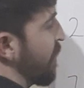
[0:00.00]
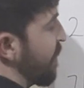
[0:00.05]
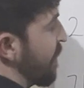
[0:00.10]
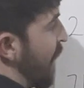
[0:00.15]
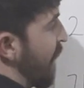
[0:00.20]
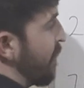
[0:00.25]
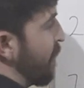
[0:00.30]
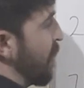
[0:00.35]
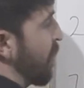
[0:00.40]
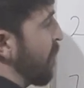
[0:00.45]

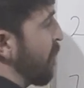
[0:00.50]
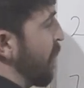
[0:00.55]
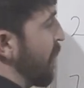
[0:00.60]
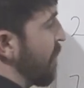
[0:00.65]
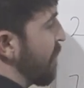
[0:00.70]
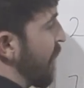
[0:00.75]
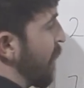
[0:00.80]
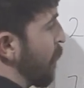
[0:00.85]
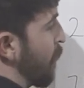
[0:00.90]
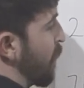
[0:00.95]
7, 3
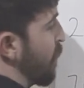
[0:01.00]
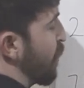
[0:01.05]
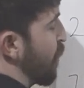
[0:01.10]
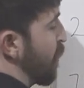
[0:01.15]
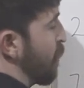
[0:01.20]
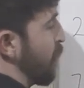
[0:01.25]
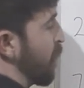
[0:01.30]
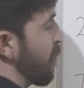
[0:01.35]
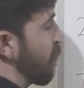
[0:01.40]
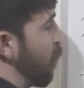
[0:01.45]
take away
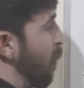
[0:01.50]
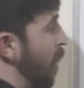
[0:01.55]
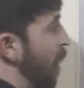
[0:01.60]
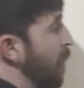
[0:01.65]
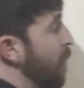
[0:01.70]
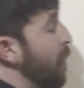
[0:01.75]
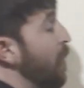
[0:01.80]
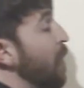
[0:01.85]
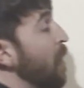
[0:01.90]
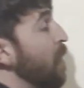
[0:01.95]
2 is
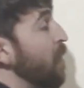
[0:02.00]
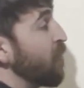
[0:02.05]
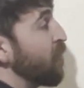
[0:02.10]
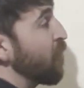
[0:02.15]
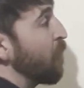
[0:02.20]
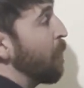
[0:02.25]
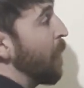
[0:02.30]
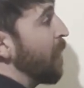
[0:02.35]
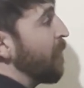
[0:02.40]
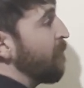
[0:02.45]
1.
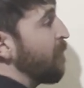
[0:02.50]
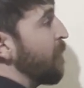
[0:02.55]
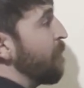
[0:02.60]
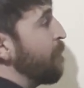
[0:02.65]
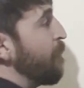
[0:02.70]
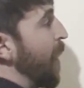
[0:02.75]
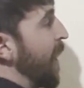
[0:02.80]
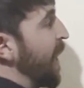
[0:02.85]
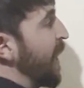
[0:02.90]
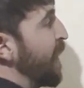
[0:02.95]
So my
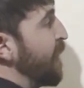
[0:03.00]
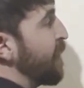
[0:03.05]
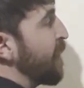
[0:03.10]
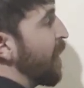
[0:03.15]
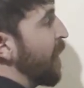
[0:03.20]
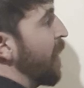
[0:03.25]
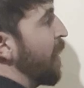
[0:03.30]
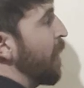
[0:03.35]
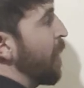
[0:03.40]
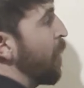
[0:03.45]

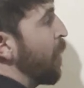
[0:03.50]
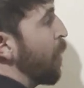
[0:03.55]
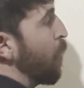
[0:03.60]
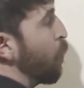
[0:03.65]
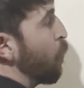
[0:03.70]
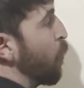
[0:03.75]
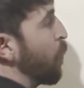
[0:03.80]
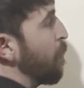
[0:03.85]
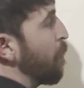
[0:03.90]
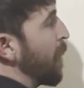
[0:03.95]
remainder
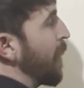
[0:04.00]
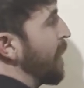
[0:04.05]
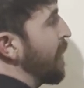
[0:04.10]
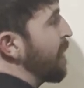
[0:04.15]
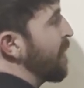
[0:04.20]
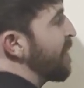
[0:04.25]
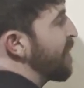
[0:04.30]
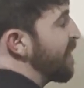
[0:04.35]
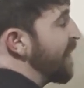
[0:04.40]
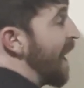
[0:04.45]
would
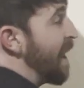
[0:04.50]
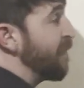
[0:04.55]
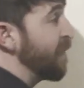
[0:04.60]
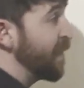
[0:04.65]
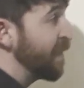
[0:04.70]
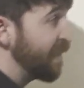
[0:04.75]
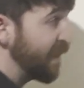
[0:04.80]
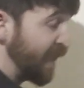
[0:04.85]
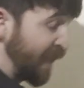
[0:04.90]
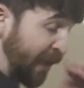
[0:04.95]
be
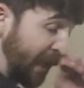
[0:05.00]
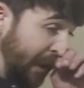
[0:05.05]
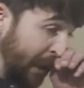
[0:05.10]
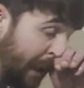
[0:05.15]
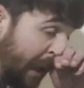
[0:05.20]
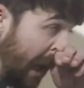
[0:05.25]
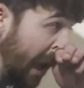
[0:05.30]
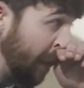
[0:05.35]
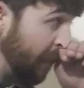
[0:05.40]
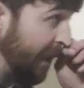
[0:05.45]
17.
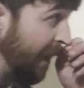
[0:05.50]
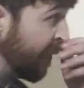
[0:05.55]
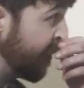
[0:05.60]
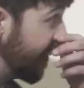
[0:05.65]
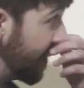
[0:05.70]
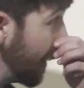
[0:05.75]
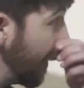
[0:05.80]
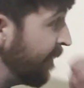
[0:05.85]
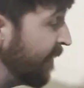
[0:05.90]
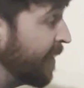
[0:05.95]
I would have
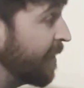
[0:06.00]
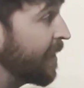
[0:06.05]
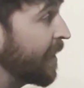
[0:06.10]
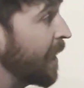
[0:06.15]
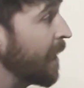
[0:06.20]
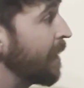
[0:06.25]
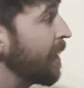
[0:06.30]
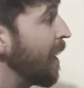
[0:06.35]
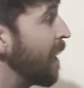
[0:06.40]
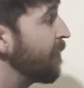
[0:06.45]

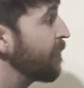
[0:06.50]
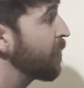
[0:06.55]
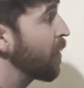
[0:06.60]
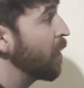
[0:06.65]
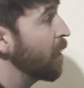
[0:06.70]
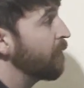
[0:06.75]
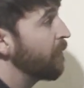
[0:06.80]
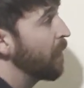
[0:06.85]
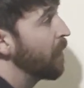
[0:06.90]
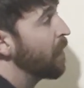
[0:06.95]
17 left
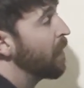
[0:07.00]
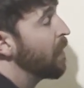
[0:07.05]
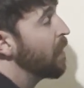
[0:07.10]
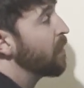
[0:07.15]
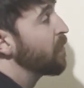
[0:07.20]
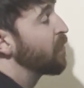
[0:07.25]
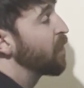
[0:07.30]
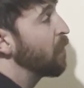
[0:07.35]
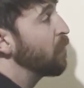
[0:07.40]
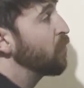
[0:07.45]
over.
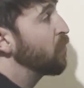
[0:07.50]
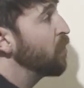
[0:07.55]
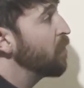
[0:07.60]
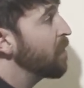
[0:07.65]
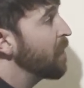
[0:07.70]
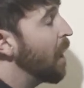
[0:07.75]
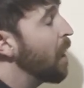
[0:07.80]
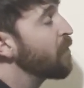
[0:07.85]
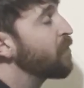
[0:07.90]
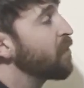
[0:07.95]
So
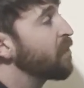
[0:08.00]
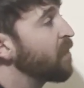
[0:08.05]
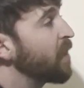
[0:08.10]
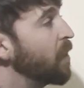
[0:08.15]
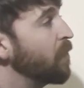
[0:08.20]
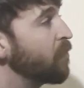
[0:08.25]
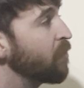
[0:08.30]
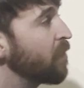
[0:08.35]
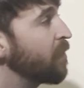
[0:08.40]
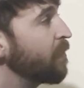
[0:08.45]

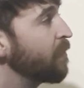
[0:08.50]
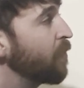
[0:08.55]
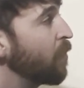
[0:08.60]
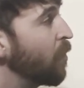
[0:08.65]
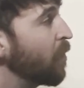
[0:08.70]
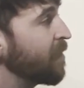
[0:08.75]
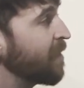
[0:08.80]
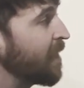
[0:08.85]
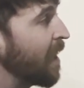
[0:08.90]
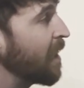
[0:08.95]

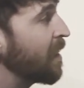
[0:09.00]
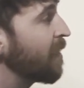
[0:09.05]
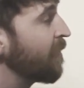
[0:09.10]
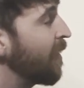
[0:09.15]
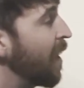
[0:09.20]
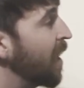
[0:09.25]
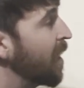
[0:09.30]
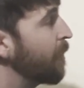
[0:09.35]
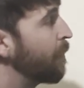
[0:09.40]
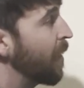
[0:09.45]
2,348
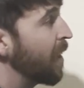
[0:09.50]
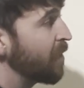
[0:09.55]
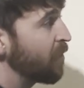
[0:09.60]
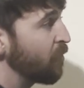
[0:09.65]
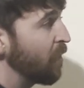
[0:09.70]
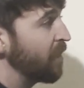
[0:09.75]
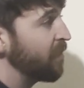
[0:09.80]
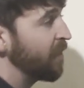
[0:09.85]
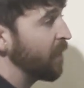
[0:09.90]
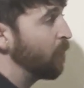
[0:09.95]
divided by
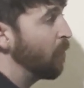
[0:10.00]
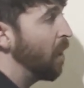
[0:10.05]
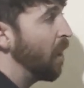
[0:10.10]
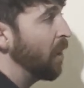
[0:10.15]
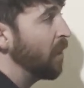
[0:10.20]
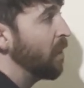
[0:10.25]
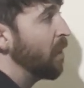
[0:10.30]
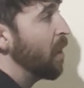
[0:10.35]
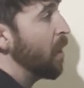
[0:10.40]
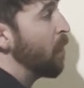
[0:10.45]

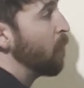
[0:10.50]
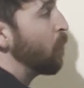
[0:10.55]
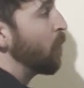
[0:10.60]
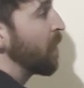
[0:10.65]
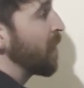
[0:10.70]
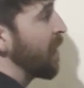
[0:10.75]
21 would